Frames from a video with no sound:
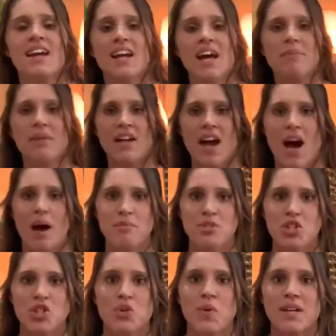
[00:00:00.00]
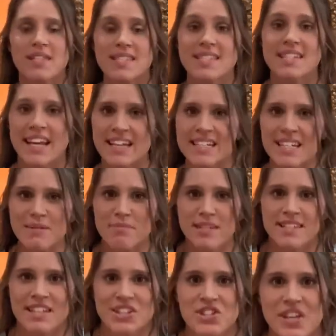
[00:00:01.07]
coming up to a standing
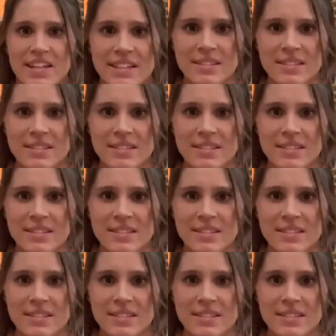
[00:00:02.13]
position.